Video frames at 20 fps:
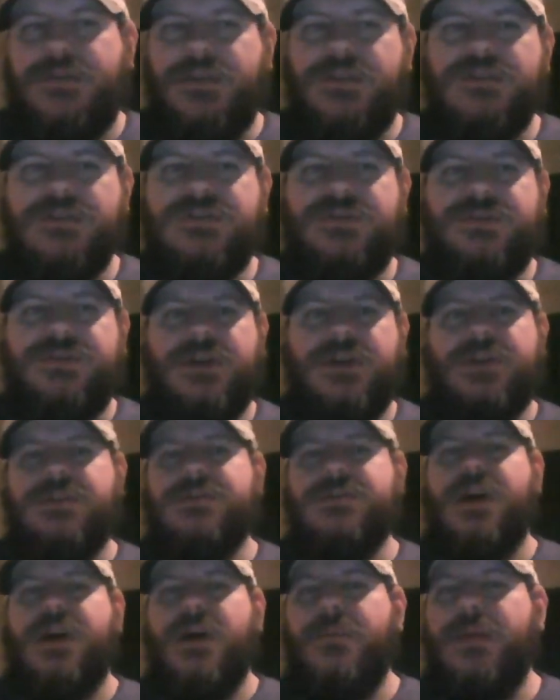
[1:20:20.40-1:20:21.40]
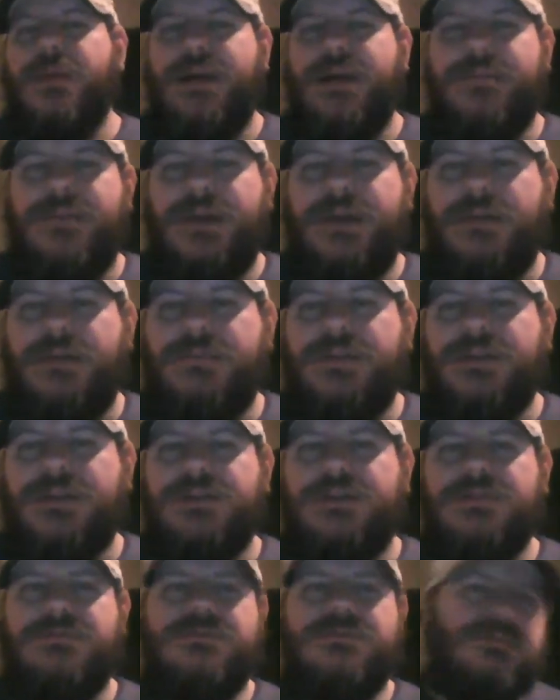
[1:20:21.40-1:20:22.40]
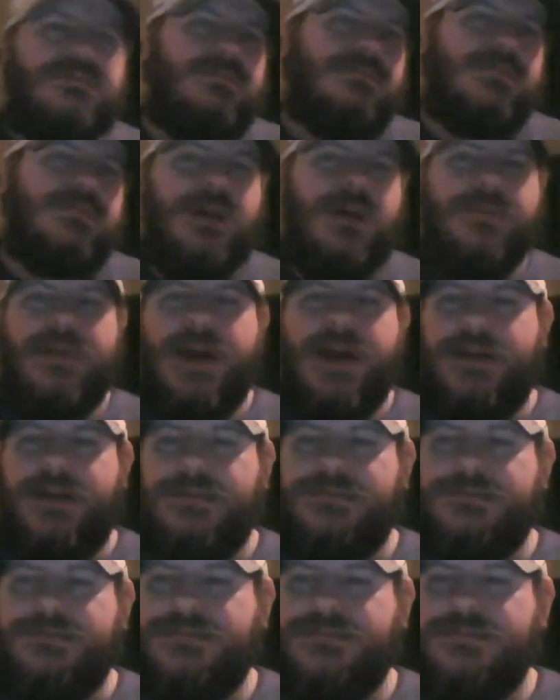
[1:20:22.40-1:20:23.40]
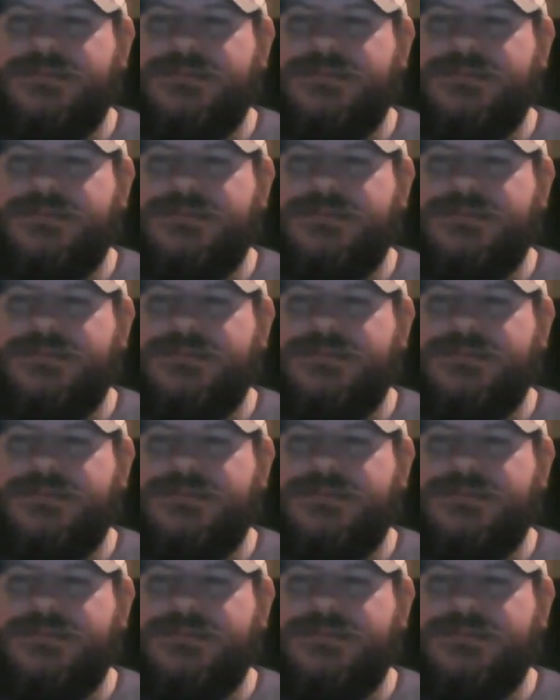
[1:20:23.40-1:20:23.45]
those fuckers come at me, I'm gonna come at them.